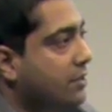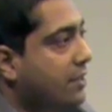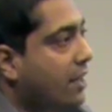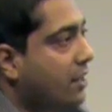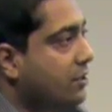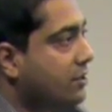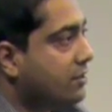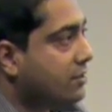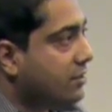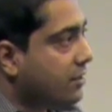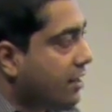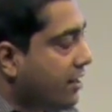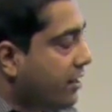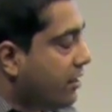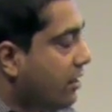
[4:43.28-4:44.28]
intelligence and
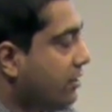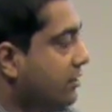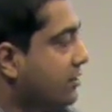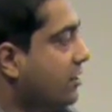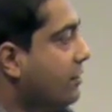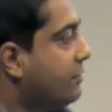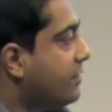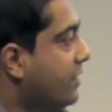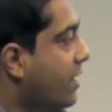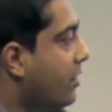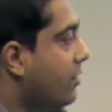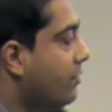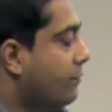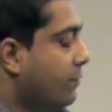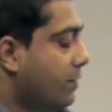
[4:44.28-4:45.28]
getting all this stuff
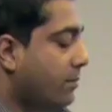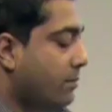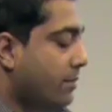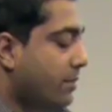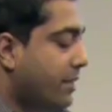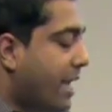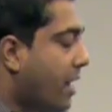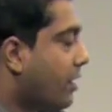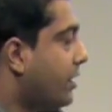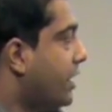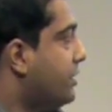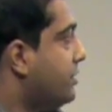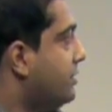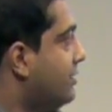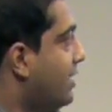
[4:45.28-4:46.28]
together from the
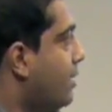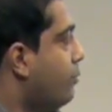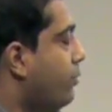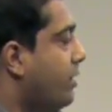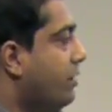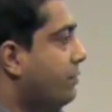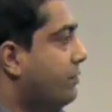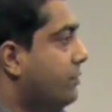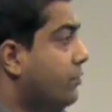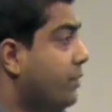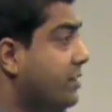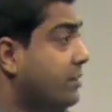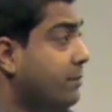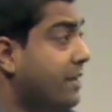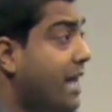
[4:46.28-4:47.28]
aggregation standpoint of
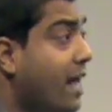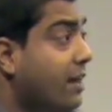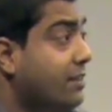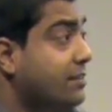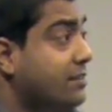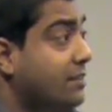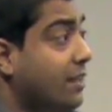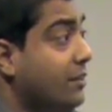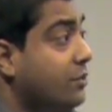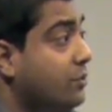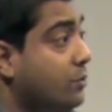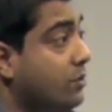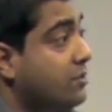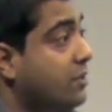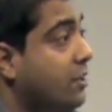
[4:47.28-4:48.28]
doing some analysis on this
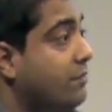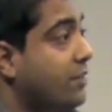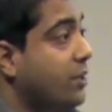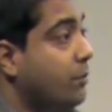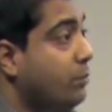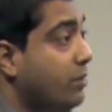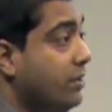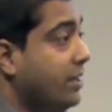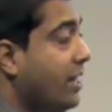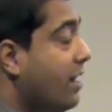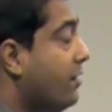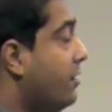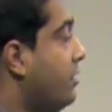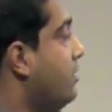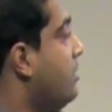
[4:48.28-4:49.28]
cool stuff that you pull
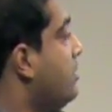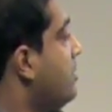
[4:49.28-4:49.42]
together.